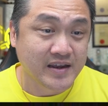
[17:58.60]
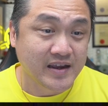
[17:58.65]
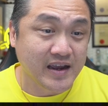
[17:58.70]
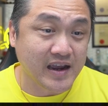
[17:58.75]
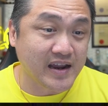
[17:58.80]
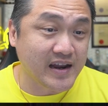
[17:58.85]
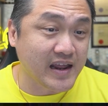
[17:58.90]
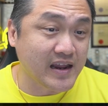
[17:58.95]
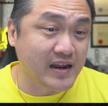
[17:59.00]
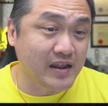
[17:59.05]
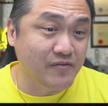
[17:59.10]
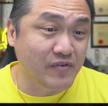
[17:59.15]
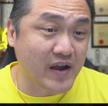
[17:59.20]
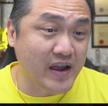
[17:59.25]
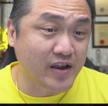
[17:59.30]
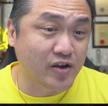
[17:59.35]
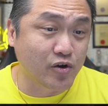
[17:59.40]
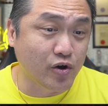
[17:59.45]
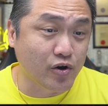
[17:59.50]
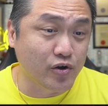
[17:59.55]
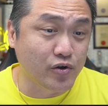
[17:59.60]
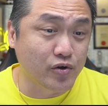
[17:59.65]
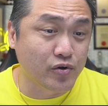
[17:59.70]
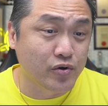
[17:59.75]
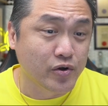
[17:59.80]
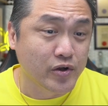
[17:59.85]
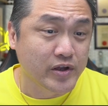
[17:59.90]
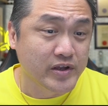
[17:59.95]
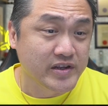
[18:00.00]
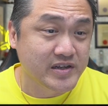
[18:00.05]
And then if I go
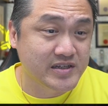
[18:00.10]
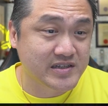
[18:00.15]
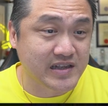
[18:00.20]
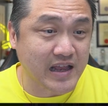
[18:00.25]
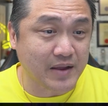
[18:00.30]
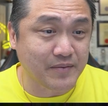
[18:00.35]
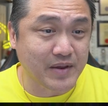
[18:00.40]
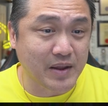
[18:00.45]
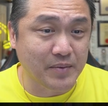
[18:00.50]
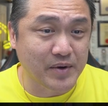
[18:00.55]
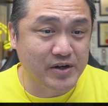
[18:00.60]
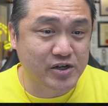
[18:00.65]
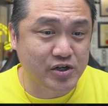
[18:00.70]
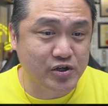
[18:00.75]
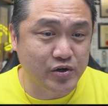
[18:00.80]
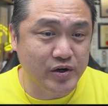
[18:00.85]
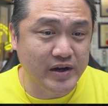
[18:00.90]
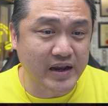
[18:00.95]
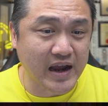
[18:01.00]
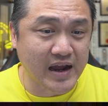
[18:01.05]
to step number 3